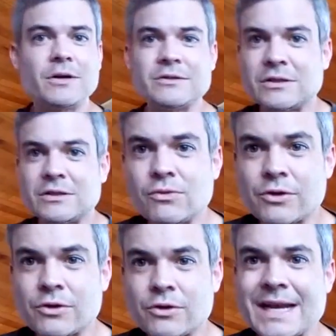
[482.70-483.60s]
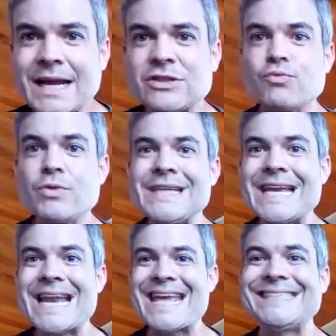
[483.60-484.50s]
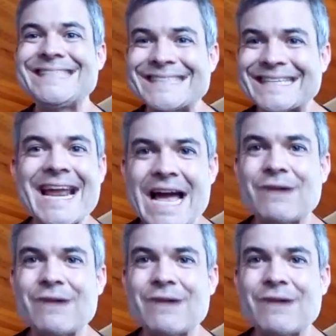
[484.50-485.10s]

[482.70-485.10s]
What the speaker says: it too, Lorraine, it's really an inside-out